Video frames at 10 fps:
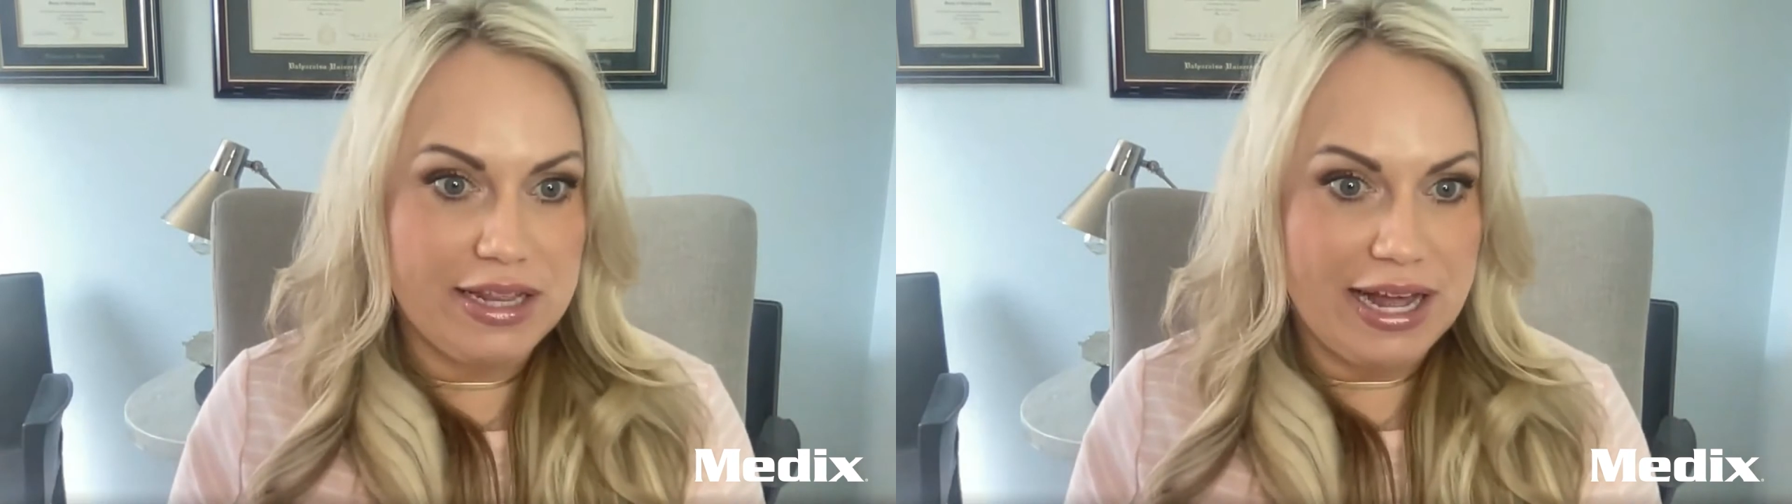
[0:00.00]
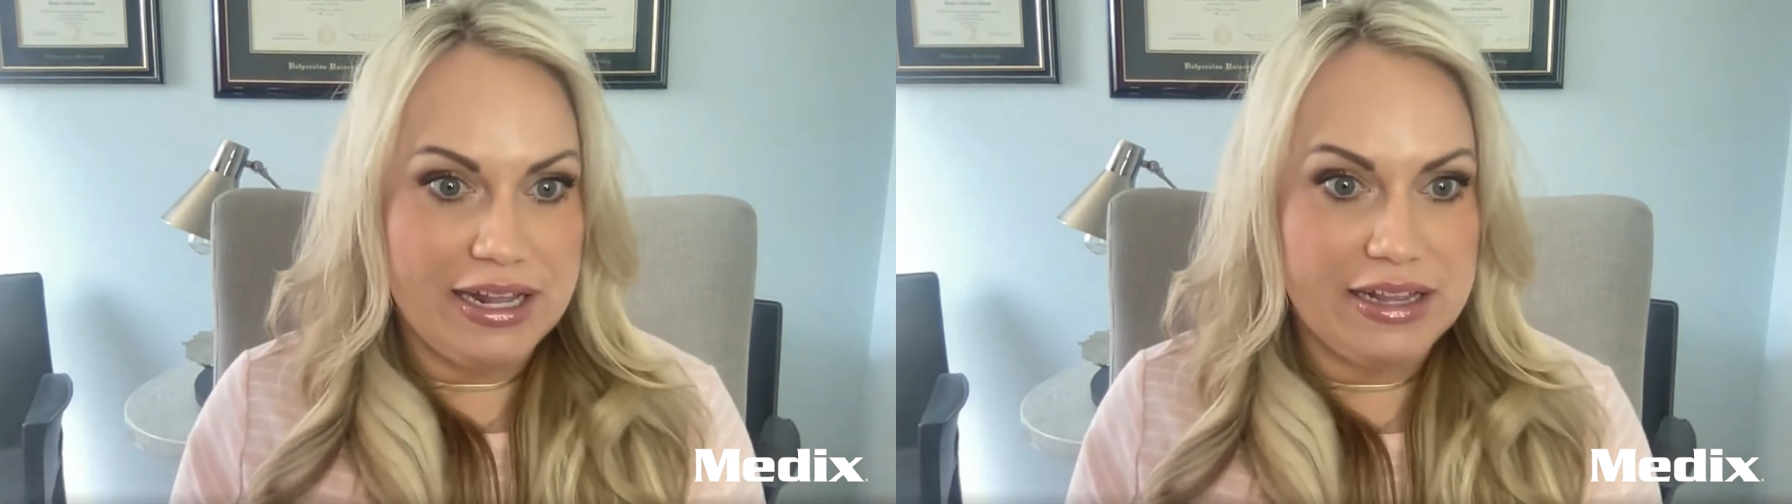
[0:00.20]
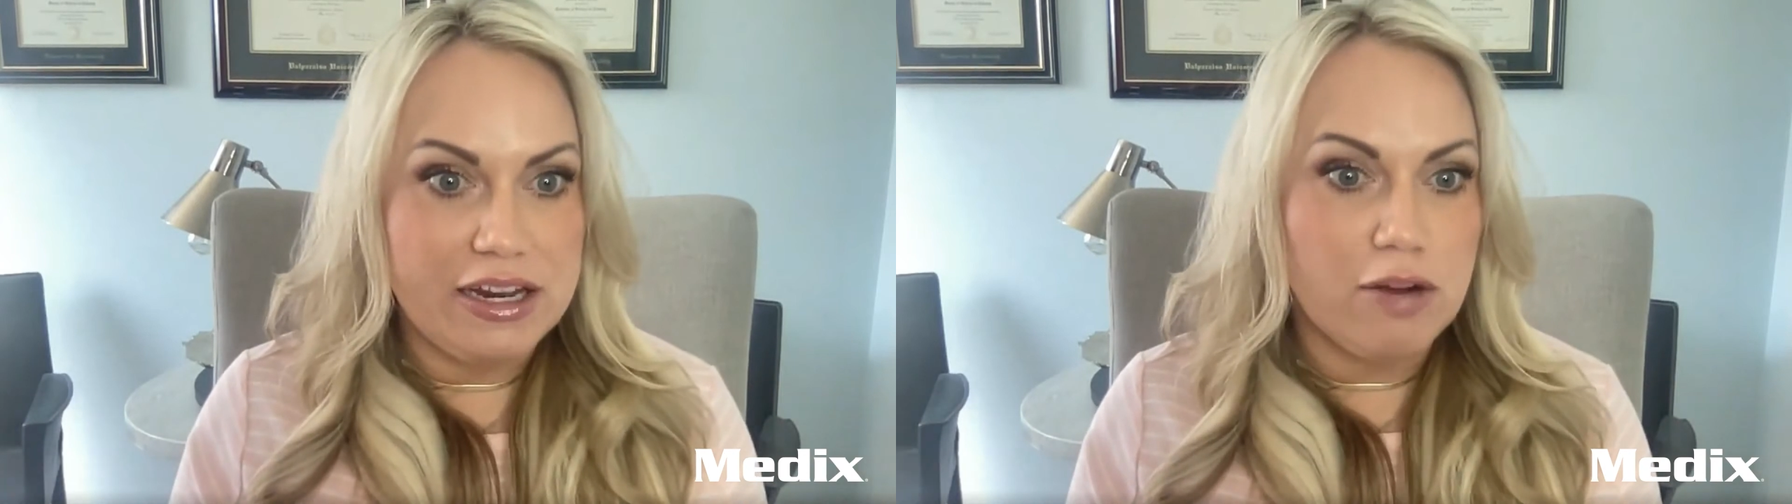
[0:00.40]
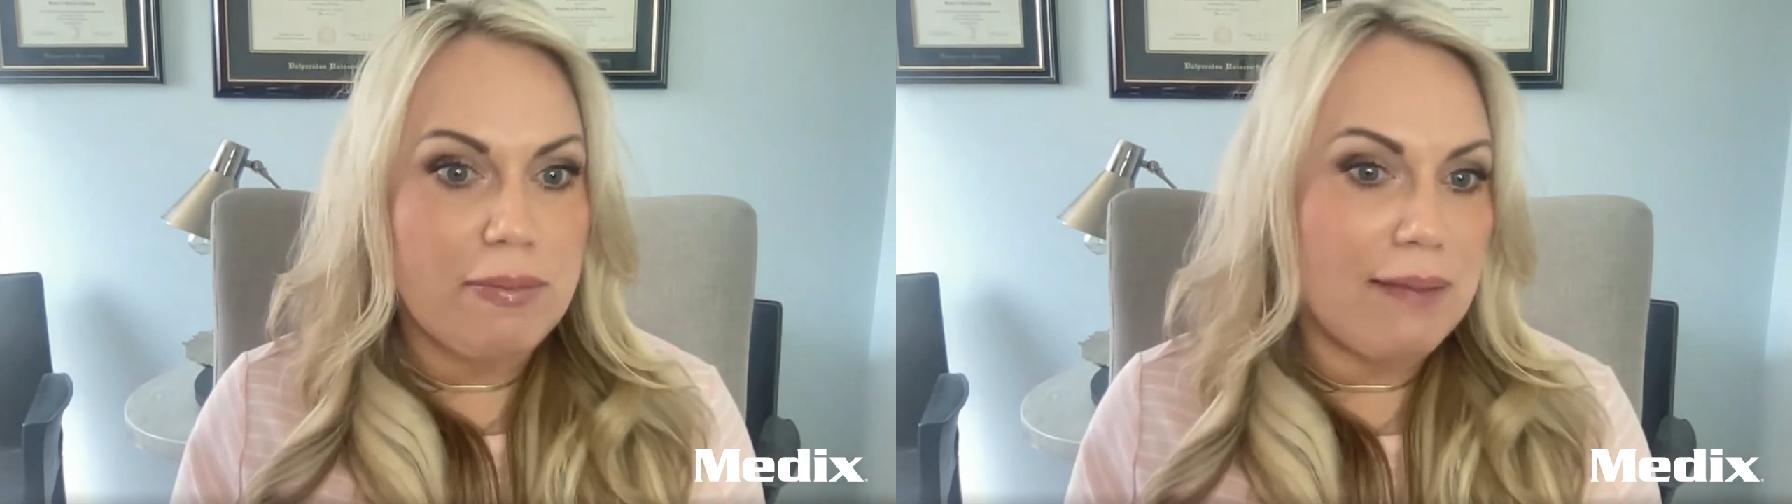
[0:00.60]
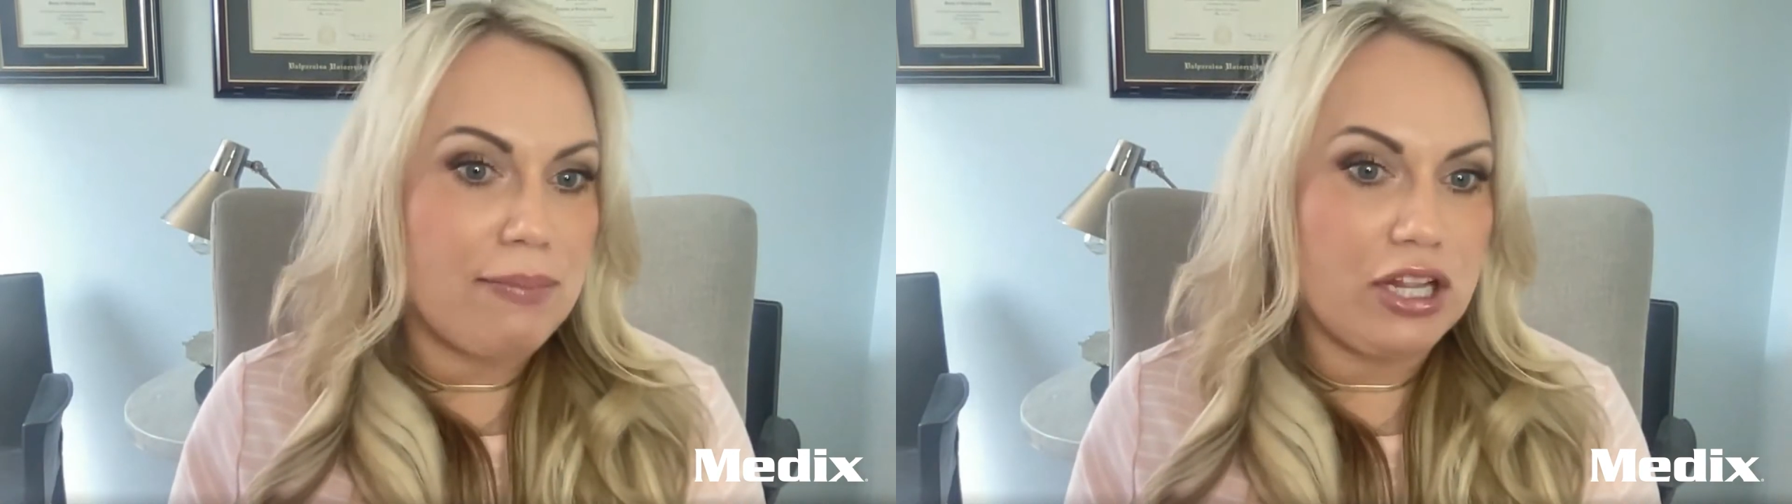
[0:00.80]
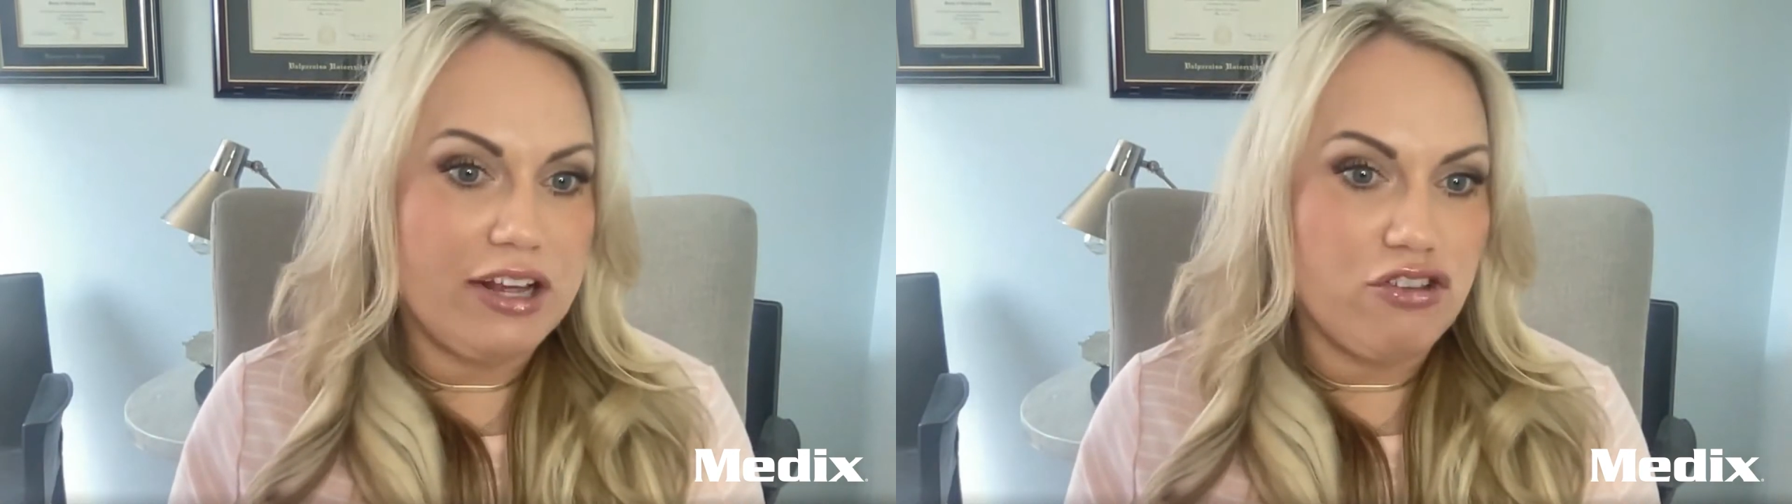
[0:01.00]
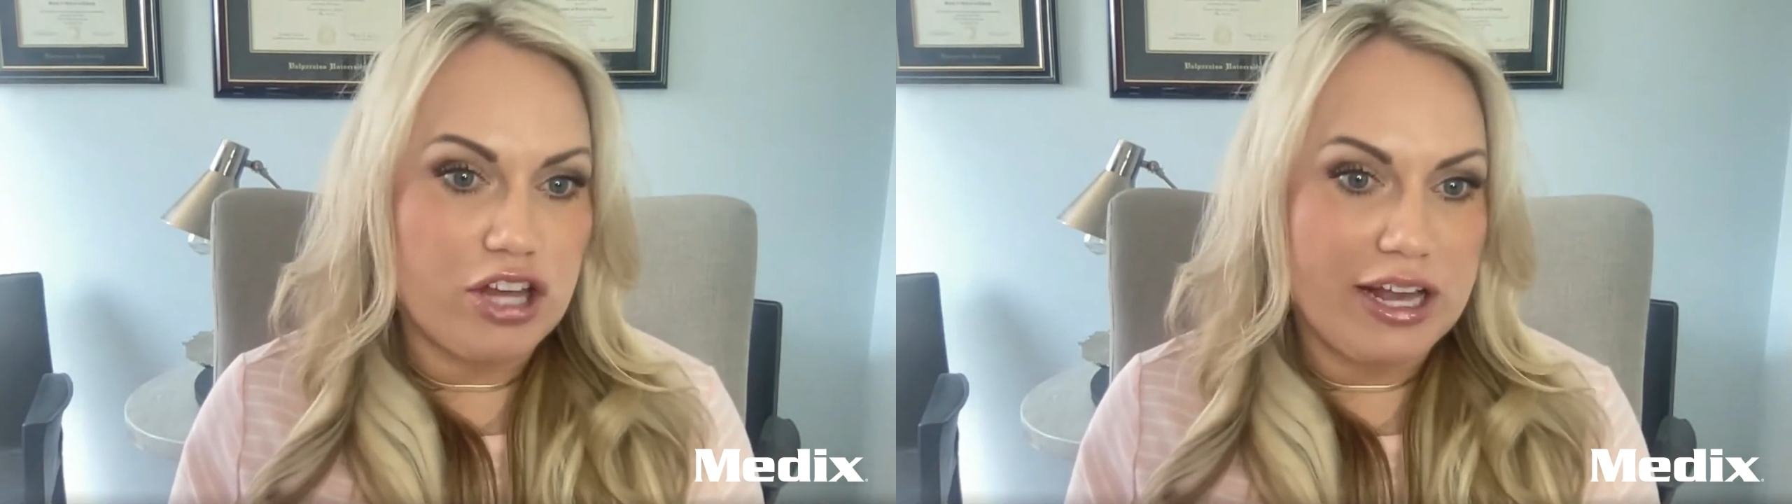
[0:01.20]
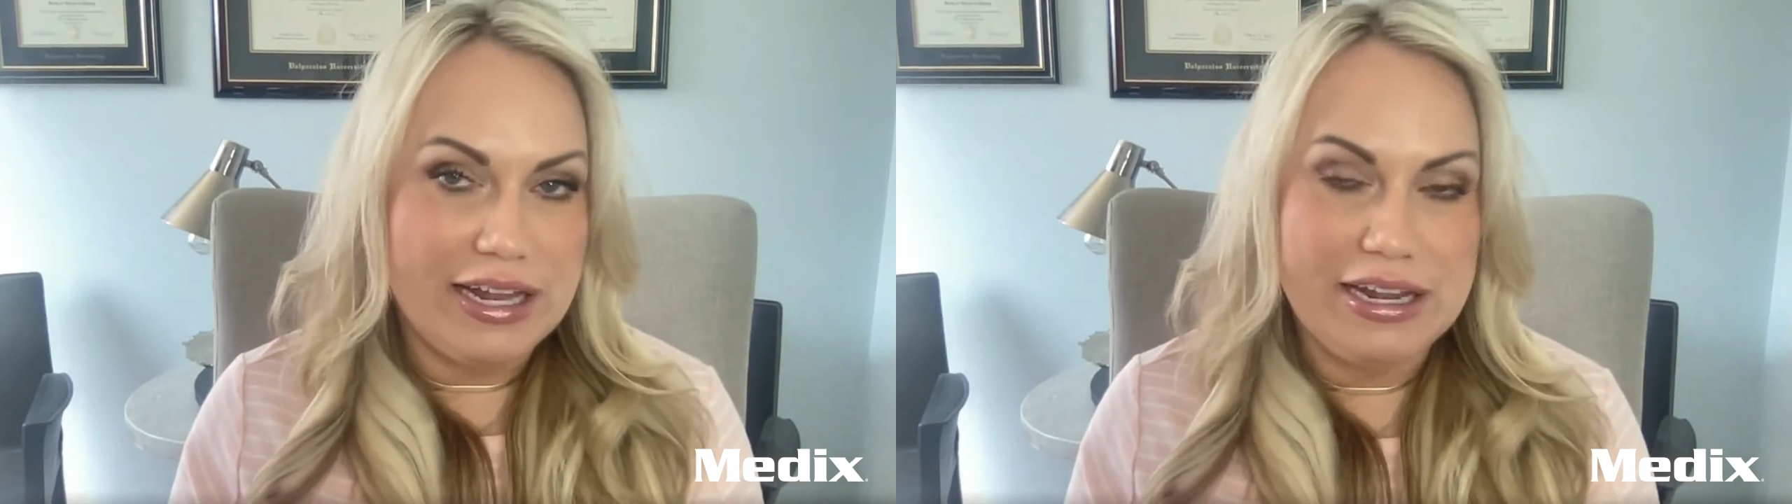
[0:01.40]
that is in our
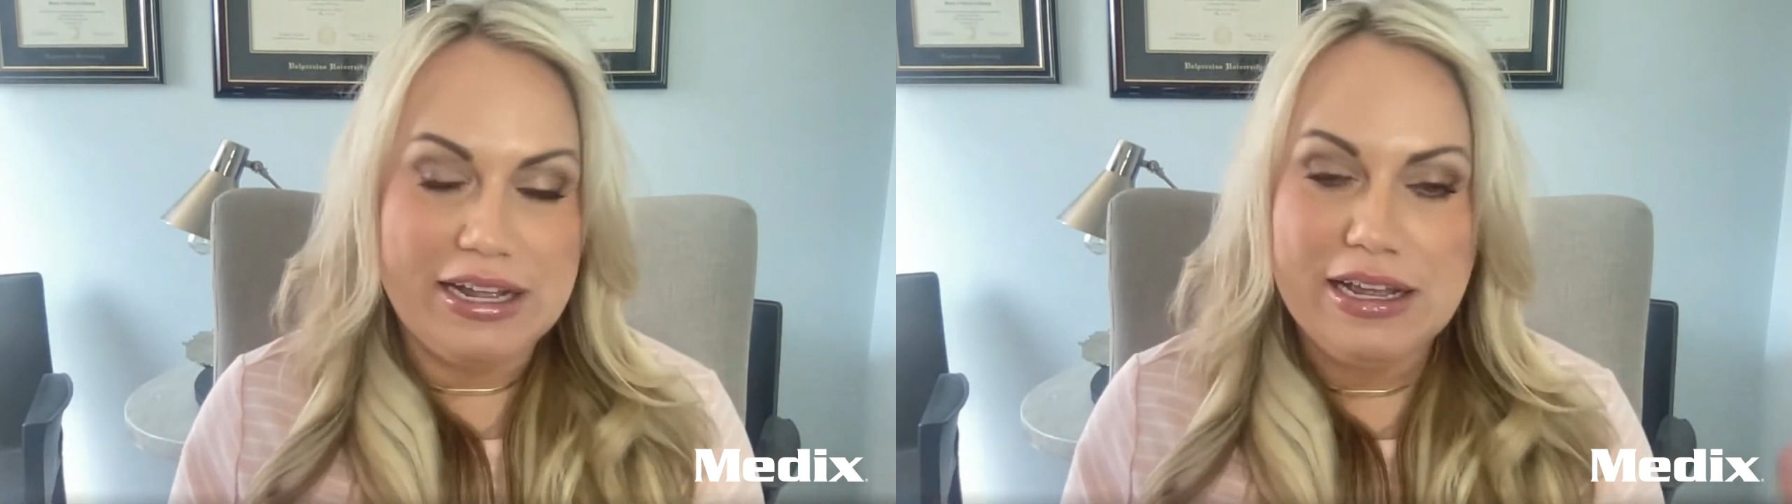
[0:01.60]
population.